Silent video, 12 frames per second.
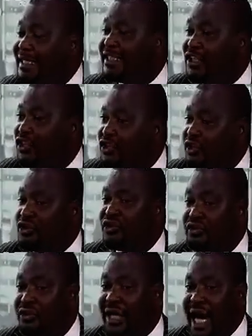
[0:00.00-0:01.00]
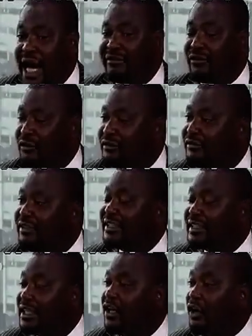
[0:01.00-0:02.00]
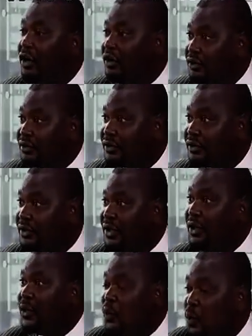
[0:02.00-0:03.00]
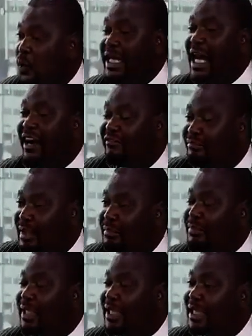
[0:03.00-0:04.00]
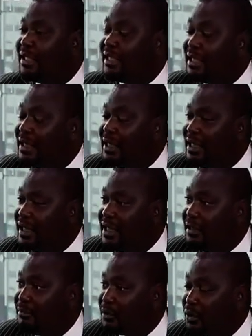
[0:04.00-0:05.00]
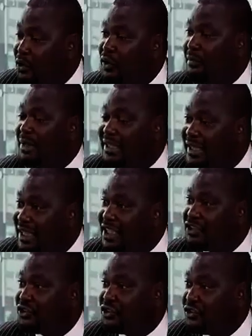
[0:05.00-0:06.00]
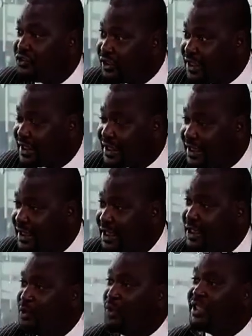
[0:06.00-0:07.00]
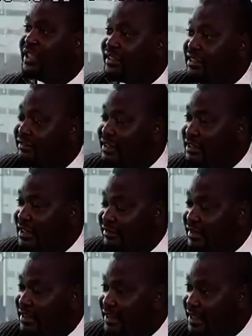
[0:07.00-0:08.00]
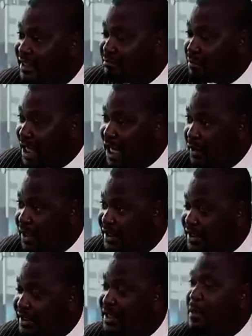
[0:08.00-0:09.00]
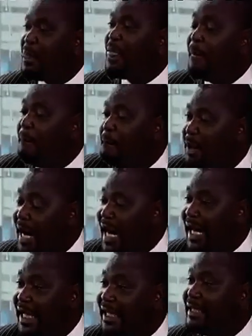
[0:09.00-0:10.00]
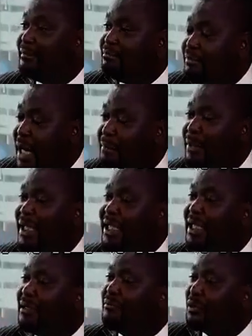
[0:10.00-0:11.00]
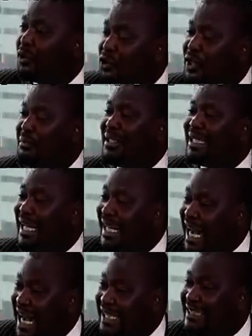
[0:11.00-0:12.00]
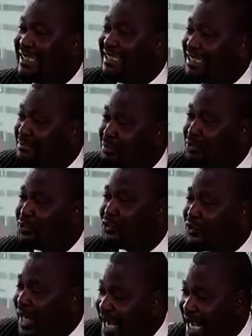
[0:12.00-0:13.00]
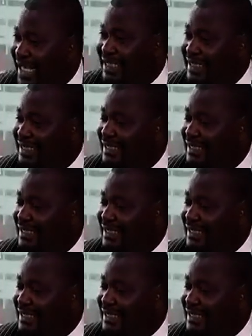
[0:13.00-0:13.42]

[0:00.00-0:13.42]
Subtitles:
not have conflicting laws. We have public procurement regulatory authority, which is given investigating powers by Public Procurement and Asset Disposal Act.